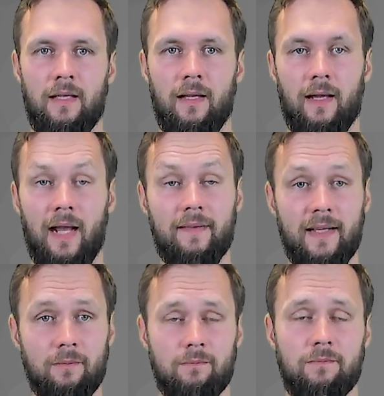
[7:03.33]
And
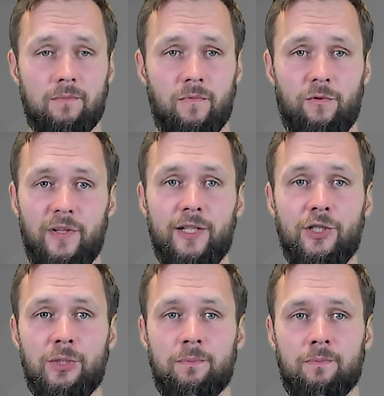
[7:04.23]
then
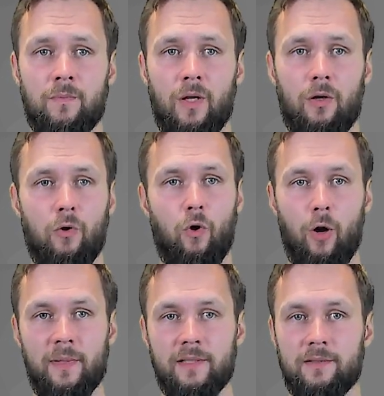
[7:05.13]
finish,
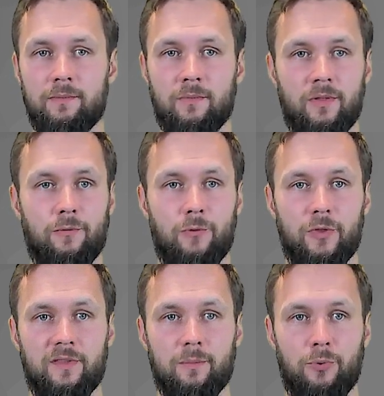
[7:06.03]
comment on the
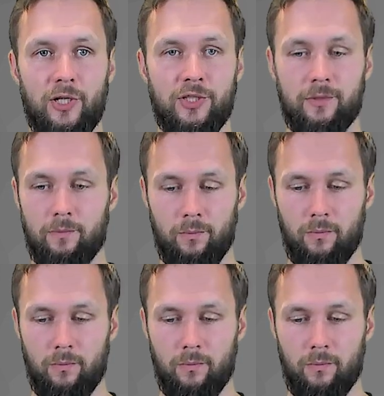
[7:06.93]
first impression.